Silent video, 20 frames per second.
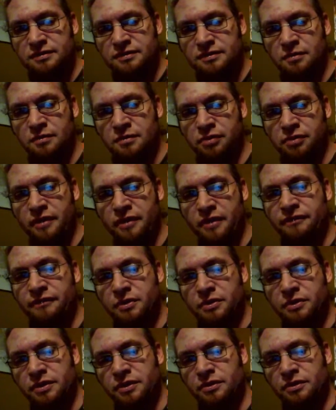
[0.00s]
the Brother
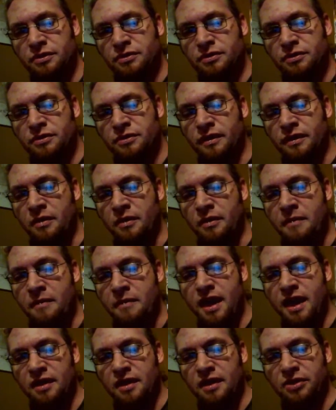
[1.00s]
Voodoo and the
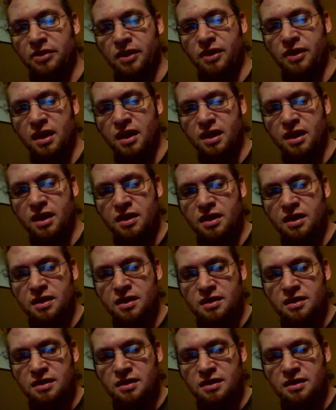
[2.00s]
Man-Thing